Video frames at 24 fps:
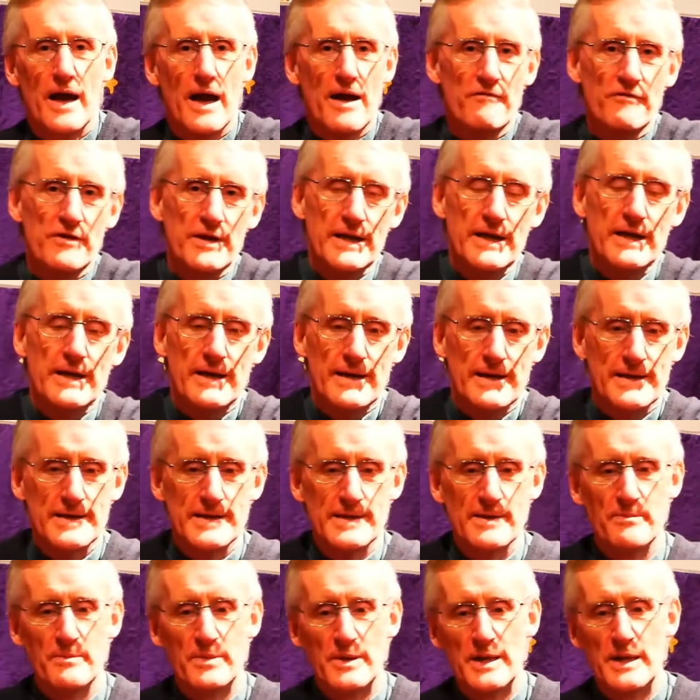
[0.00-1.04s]
Every year
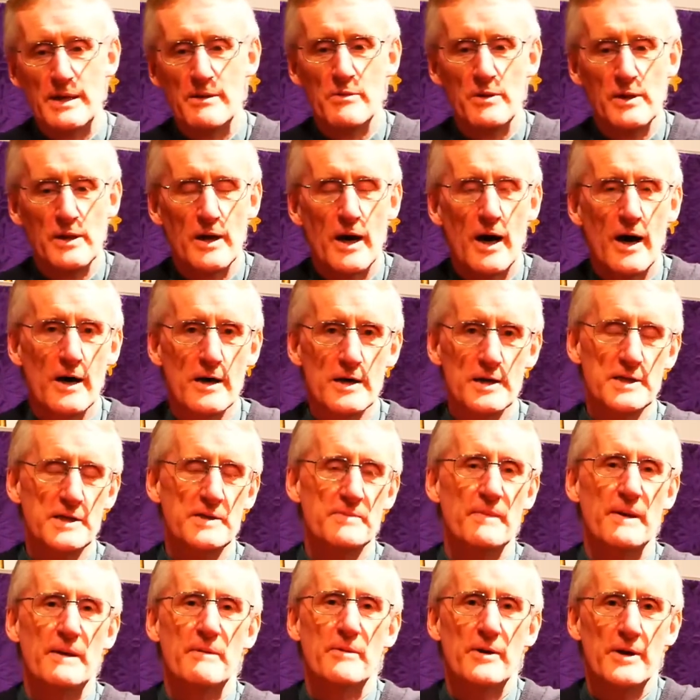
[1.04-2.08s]
somebody will
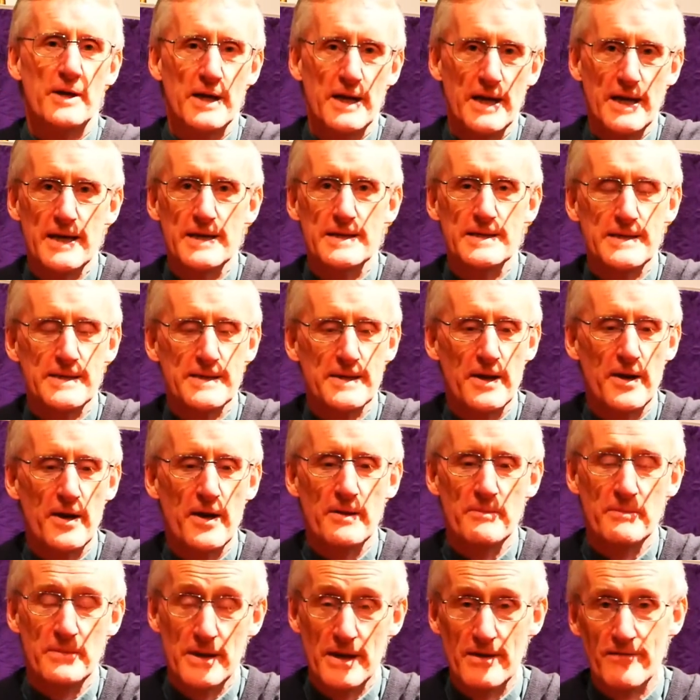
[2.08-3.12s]
ask me what it is that
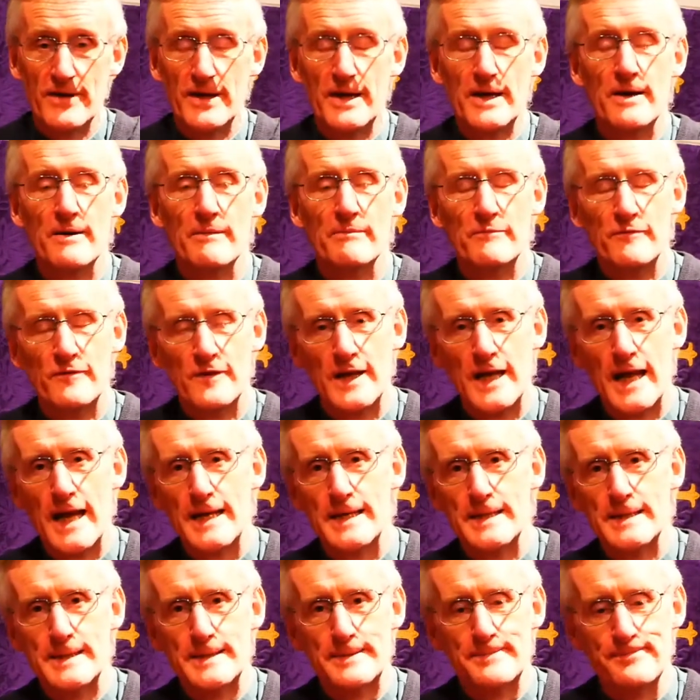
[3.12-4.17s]
I'm giving up for
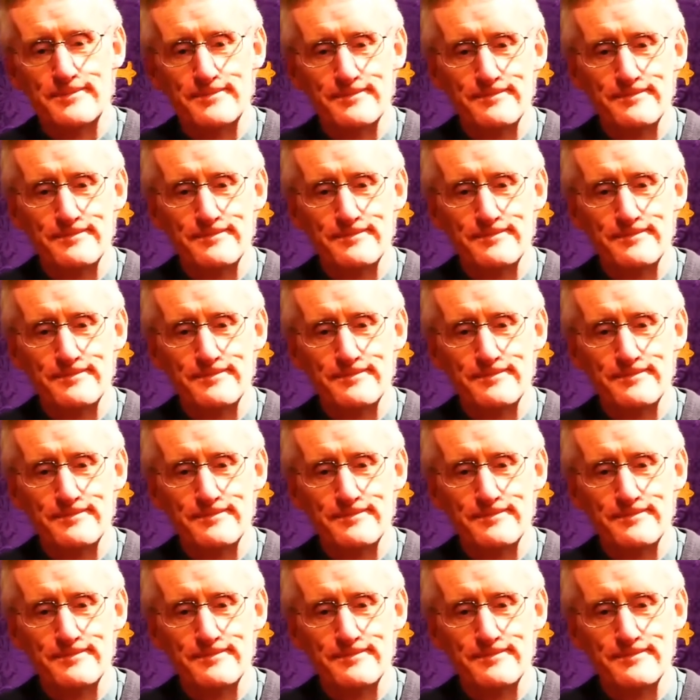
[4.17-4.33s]
Lent.